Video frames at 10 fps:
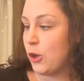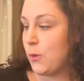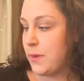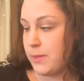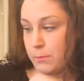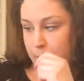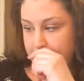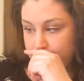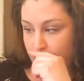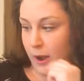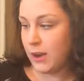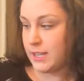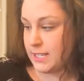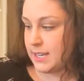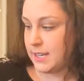with a Brave
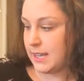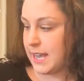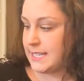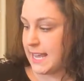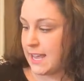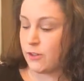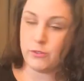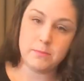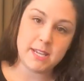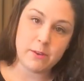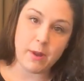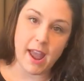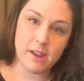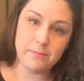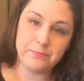Heart, a tale from
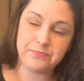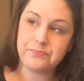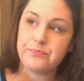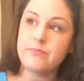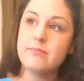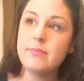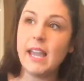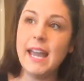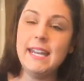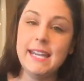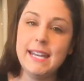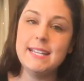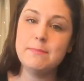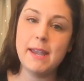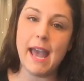Tehran. And it is
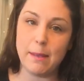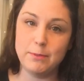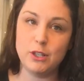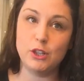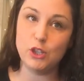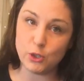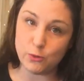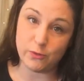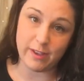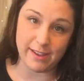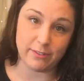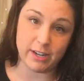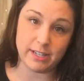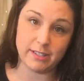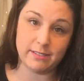my absolute
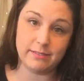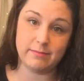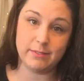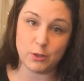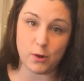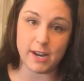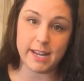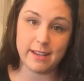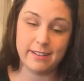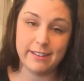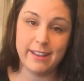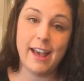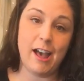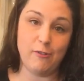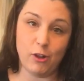favorite story
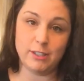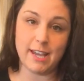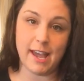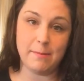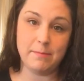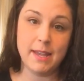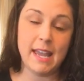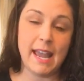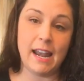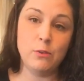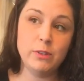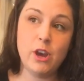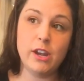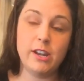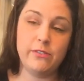of all time. And I only
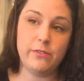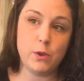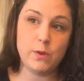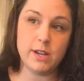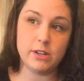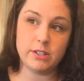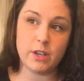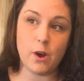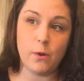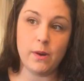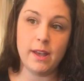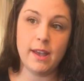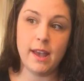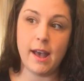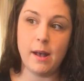got it a few years ago.
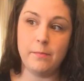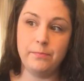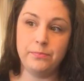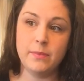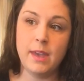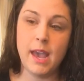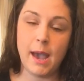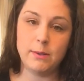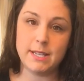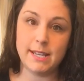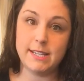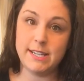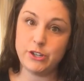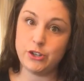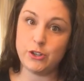I was at a
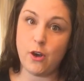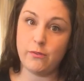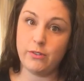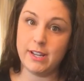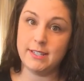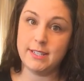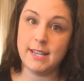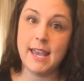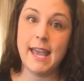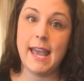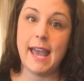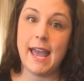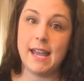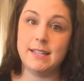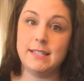teacher's conference
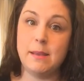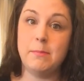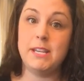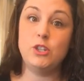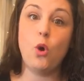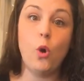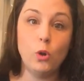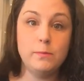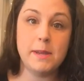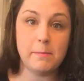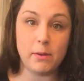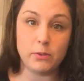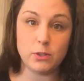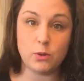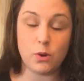and somebody told me about the
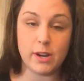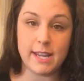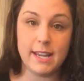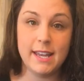story,